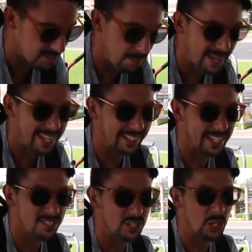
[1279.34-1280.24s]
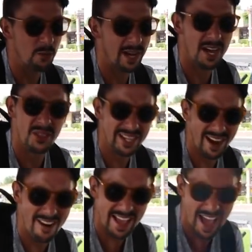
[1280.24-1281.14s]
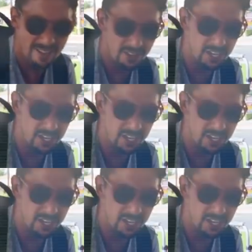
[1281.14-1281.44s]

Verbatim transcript: was debating this too, but I think I already have